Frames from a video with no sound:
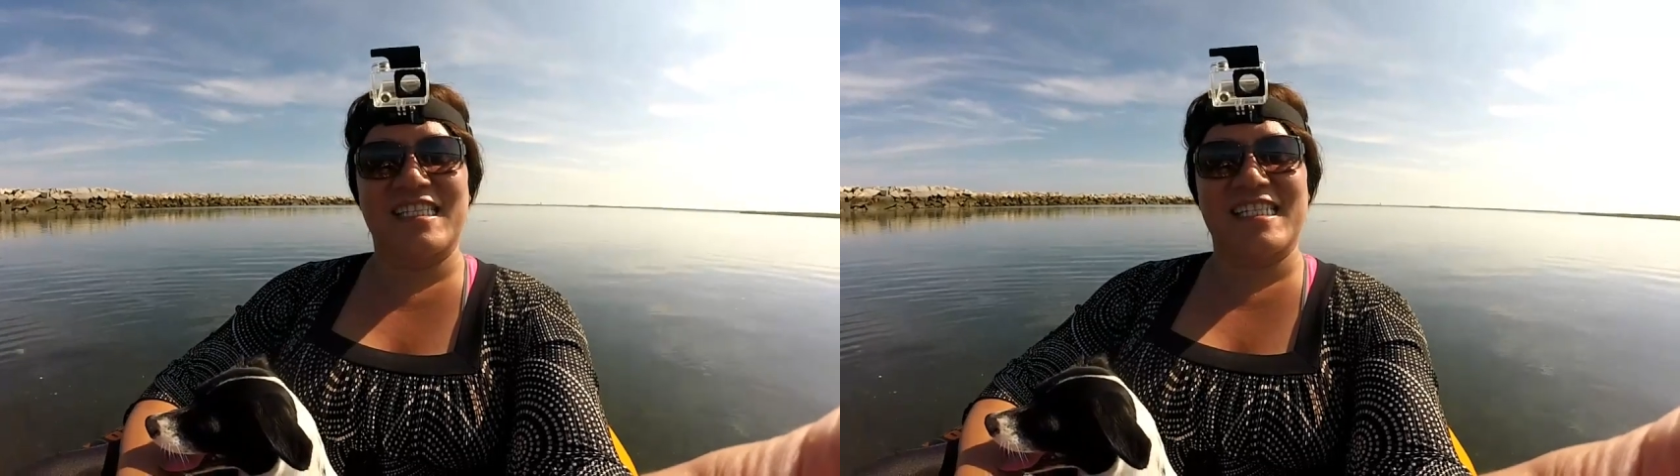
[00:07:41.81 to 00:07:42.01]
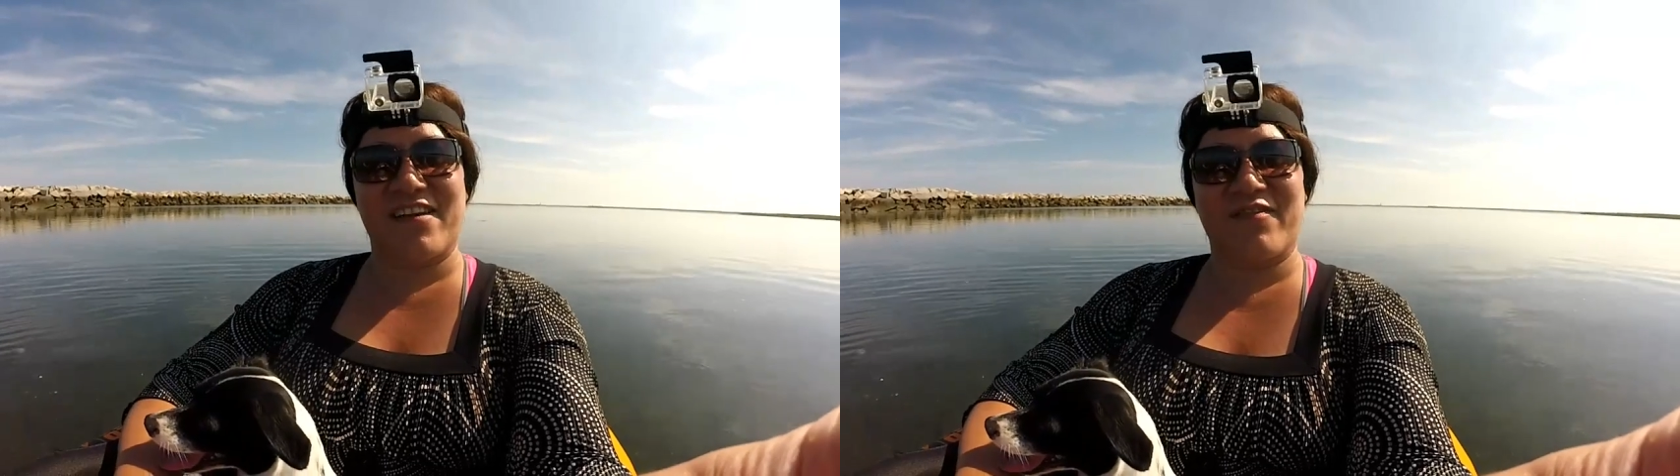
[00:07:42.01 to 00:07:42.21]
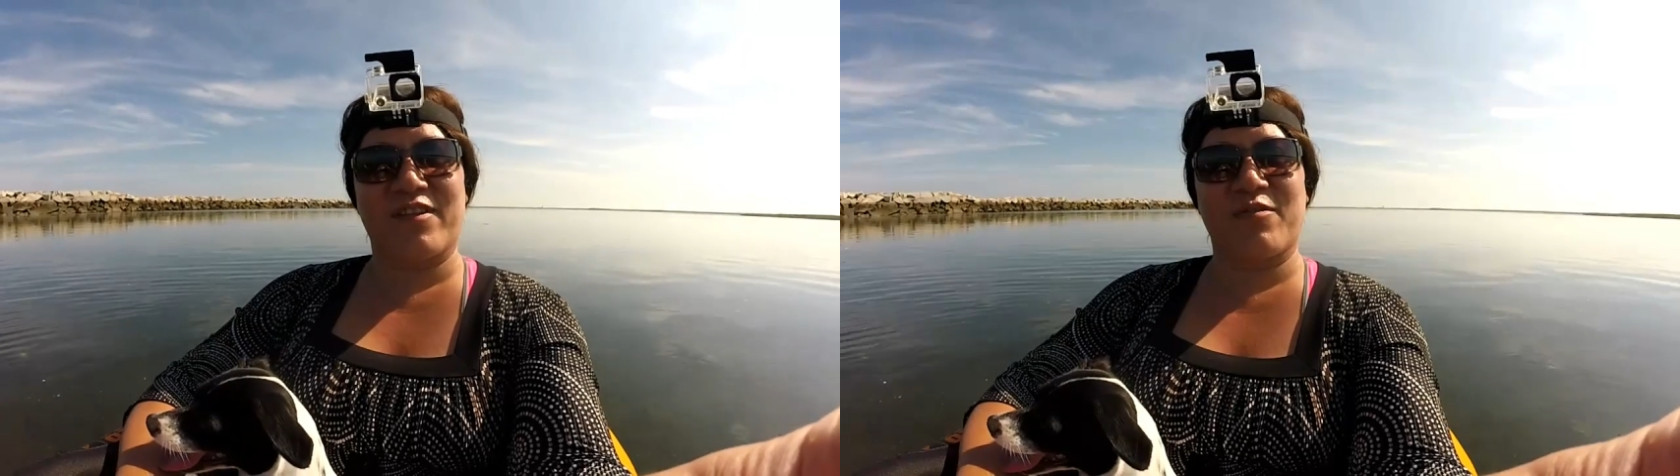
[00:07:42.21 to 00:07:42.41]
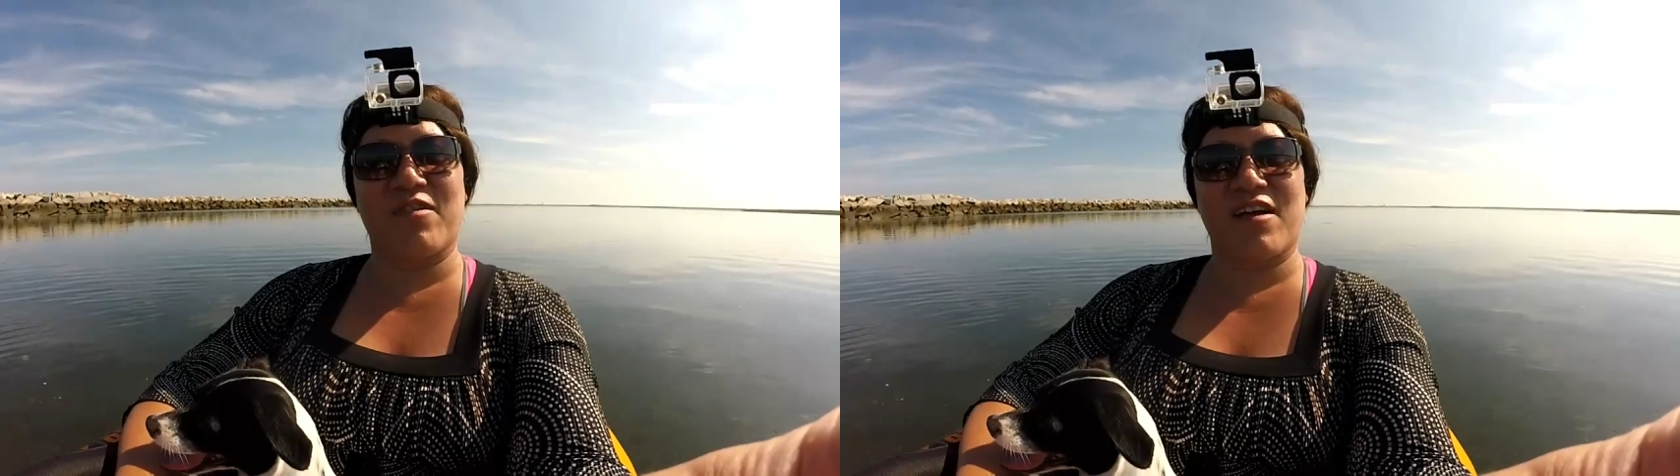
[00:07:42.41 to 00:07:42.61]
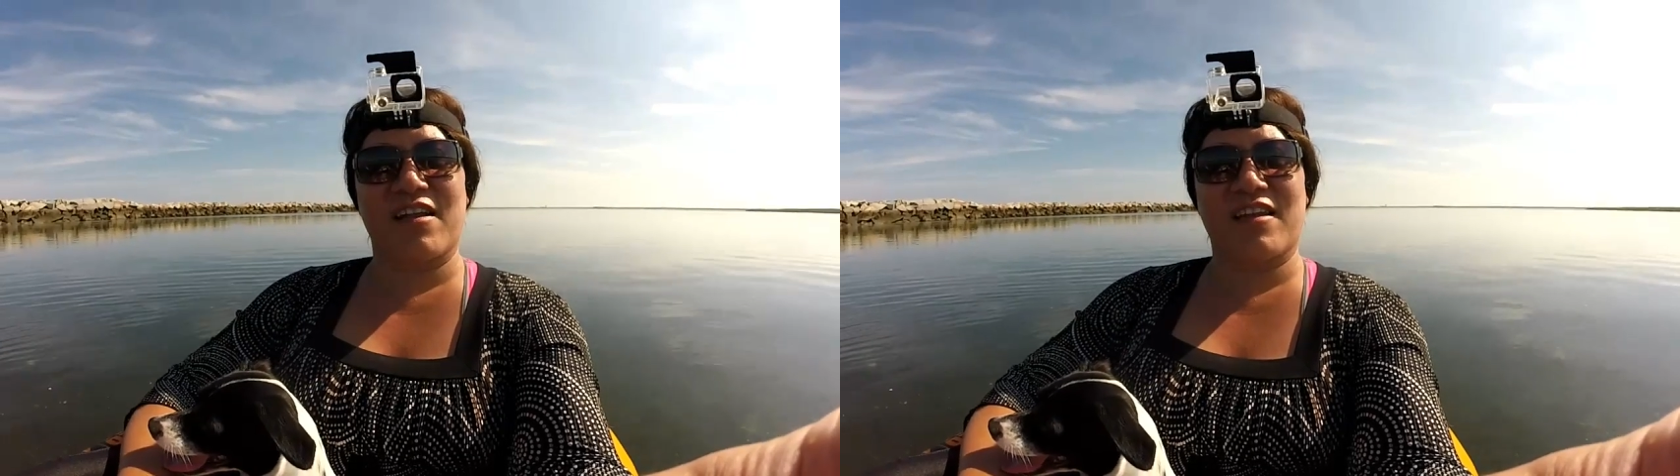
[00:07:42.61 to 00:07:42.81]
I definitely
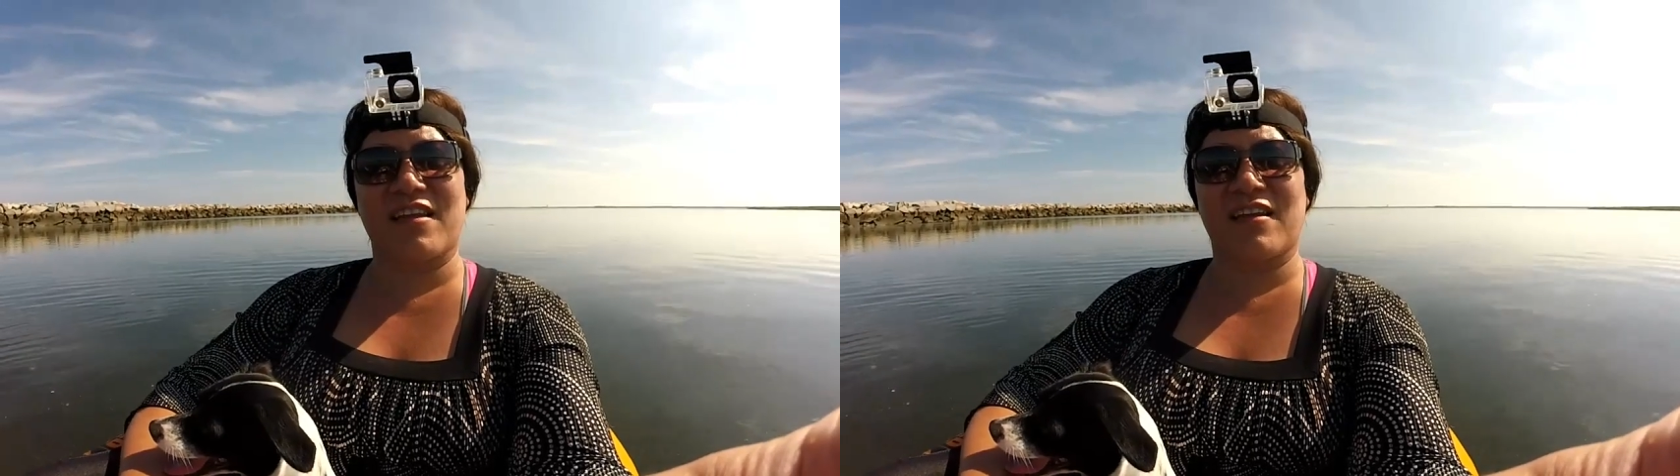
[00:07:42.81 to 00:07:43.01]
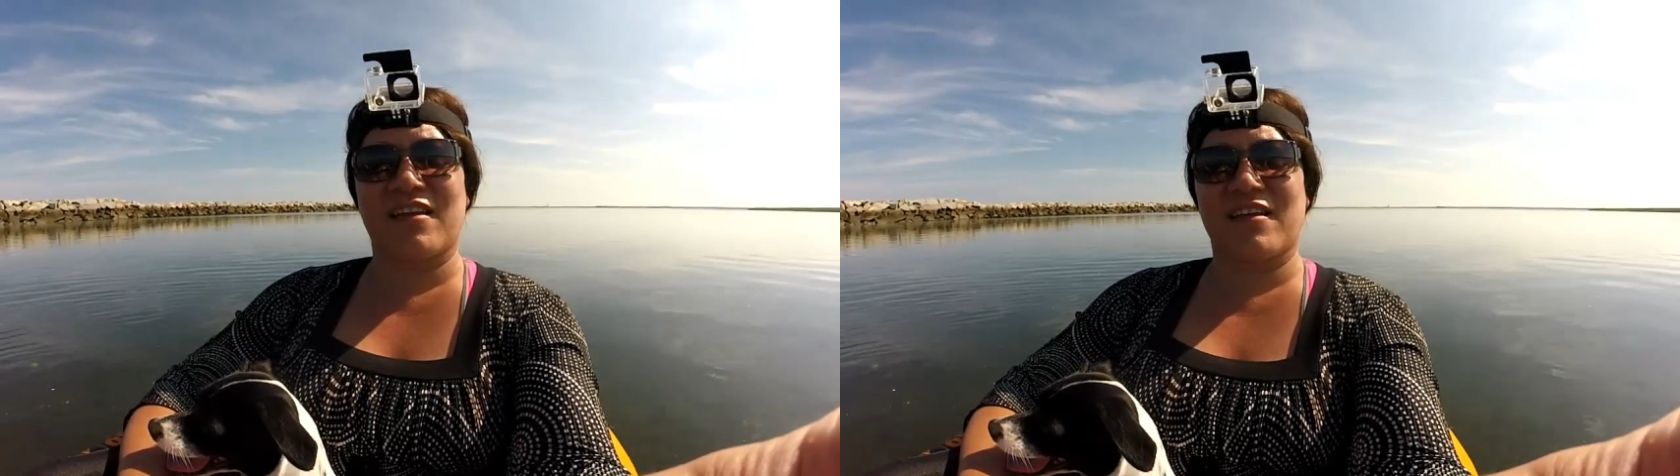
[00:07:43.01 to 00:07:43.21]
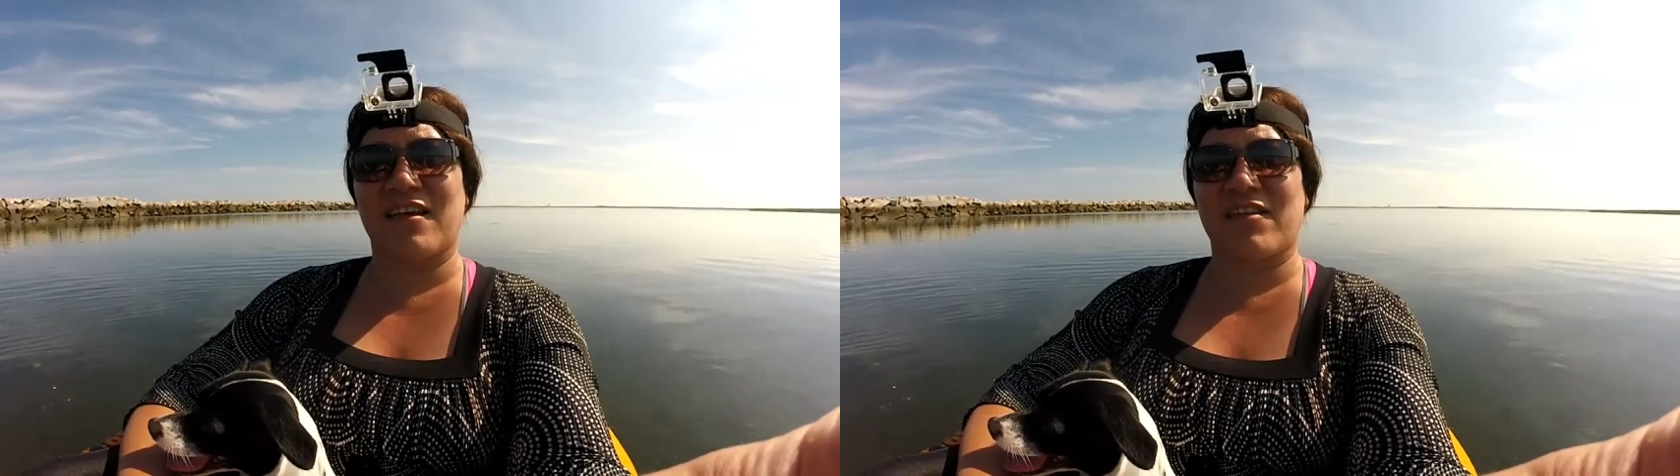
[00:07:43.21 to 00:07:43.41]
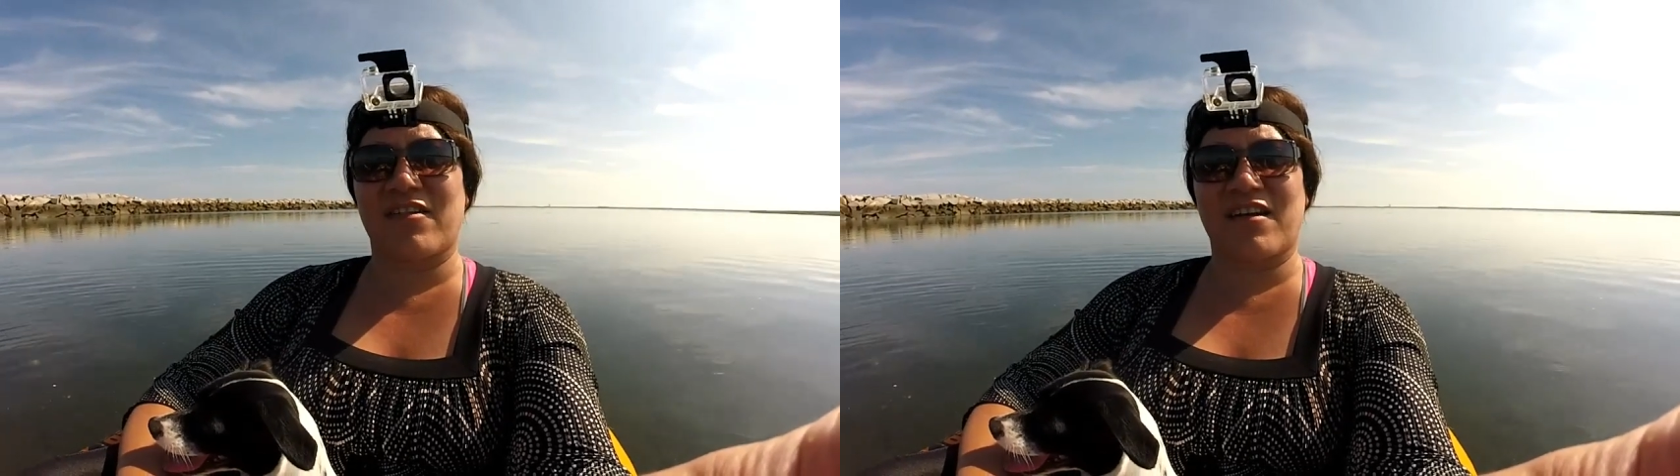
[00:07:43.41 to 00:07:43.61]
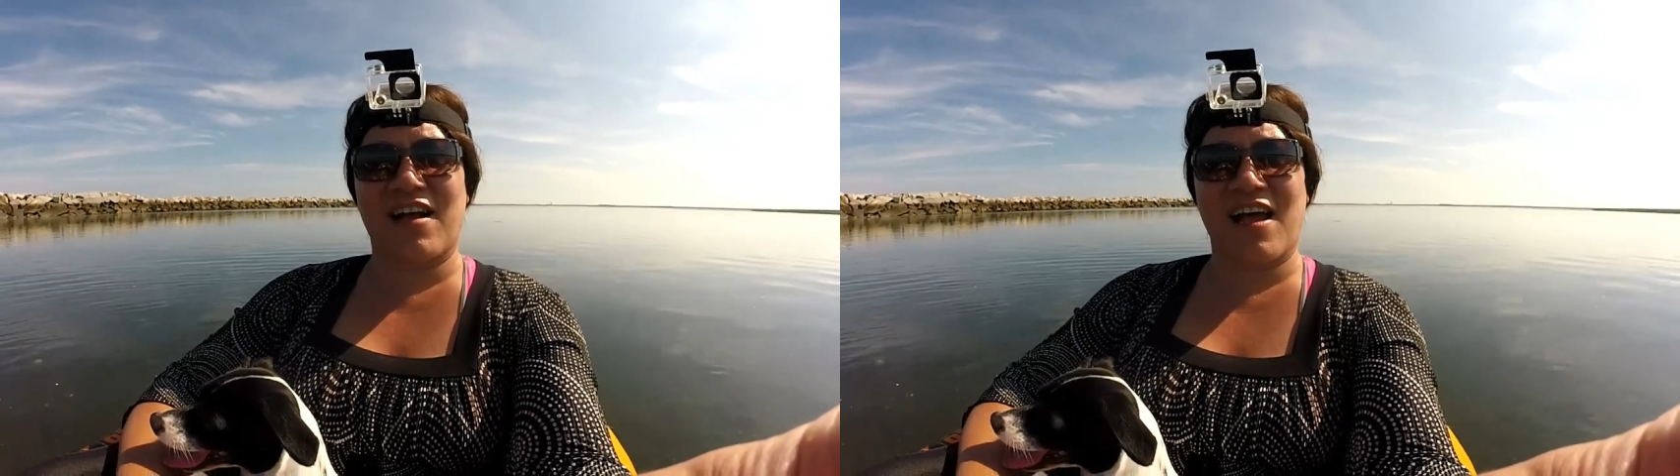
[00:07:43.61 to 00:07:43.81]
want either
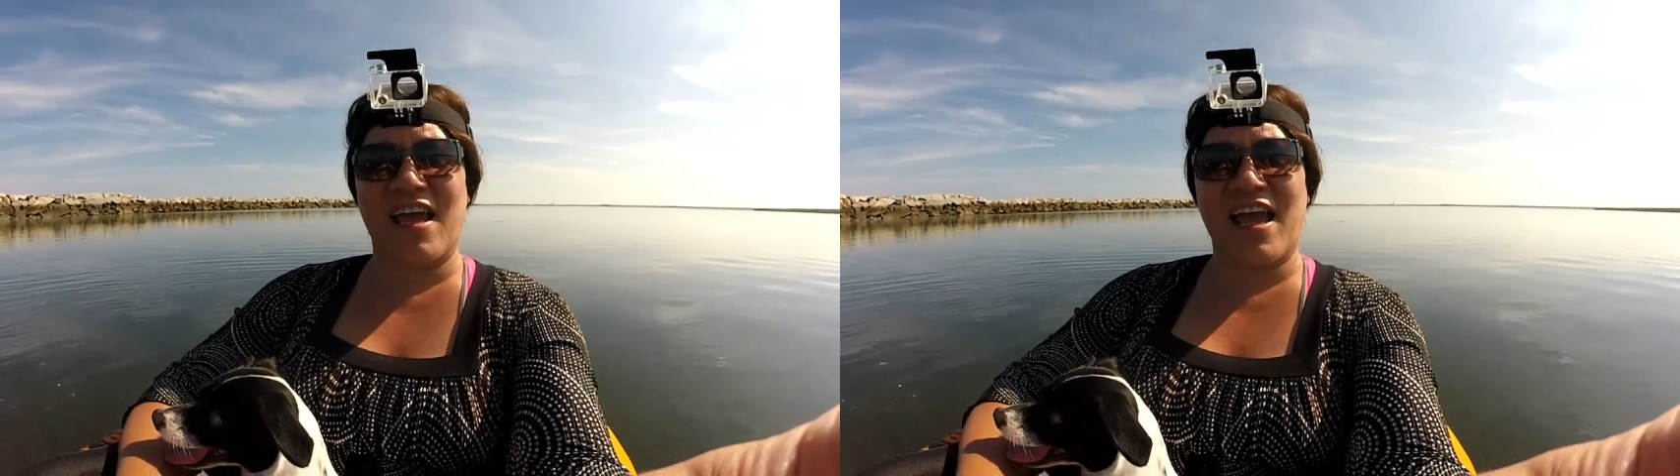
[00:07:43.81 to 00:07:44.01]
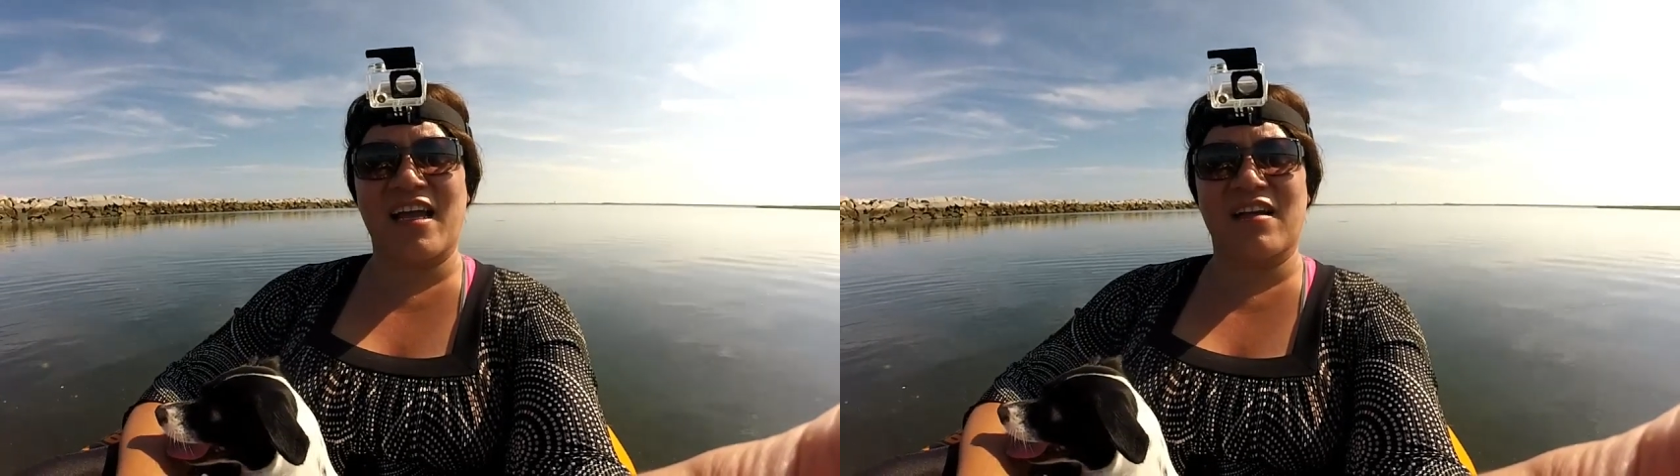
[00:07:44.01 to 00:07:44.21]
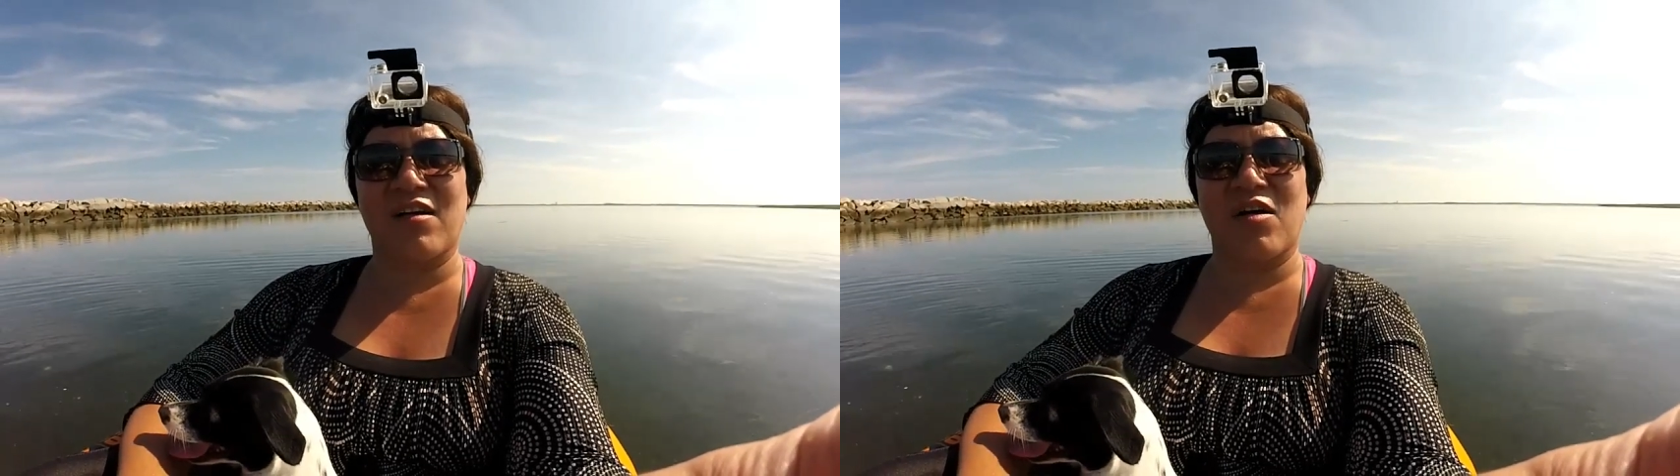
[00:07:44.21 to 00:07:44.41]
a kayak